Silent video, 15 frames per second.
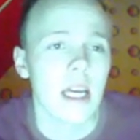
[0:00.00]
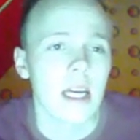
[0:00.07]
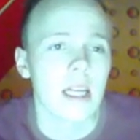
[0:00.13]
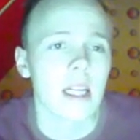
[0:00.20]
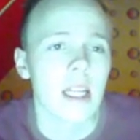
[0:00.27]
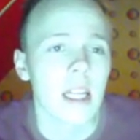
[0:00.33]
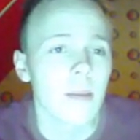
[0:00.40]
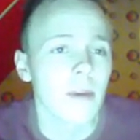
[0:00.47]

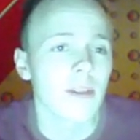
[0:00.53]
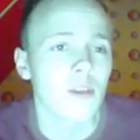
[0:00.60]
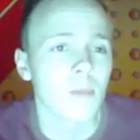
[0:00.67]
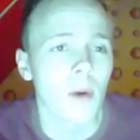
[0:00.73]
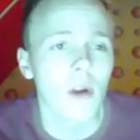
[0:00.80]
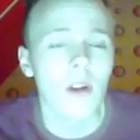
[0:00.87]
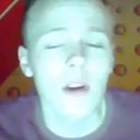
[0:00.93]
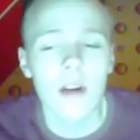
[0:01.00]
A little bit of
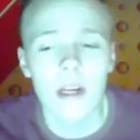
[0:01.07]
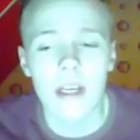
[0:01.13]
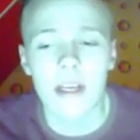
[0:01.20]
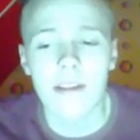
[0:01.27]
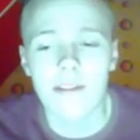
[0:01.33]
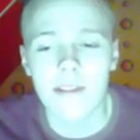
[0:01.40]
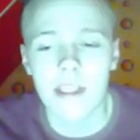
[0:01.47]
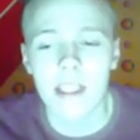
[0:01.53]
spoiler,
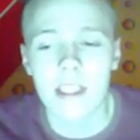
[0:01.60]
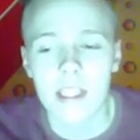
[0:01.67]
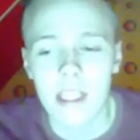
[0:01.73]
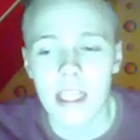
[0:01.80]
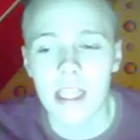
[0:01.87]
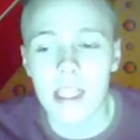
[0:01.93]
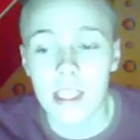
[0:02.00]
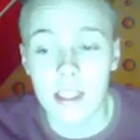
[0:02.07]
if
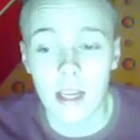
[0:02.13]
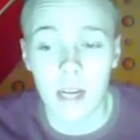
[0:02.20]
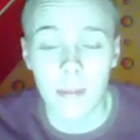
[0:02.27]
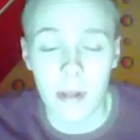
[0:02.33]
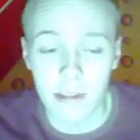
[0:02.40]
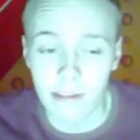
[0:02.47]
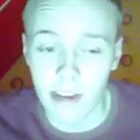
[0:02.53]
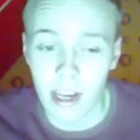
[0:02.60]
this is
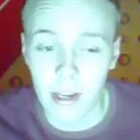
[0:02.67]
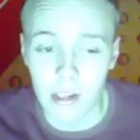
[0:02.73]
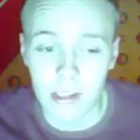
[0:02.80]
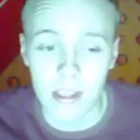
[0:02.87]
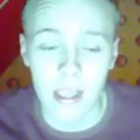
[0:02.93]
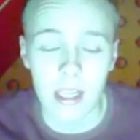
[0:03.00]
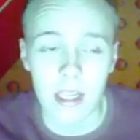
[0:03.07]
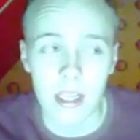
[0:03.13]
gonna be the
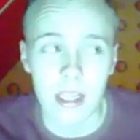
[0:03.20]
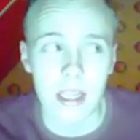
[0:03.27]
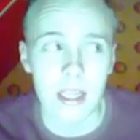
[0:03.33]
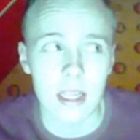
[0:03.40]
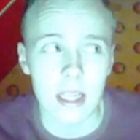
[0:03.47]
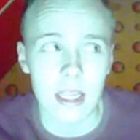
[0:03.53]
finals, then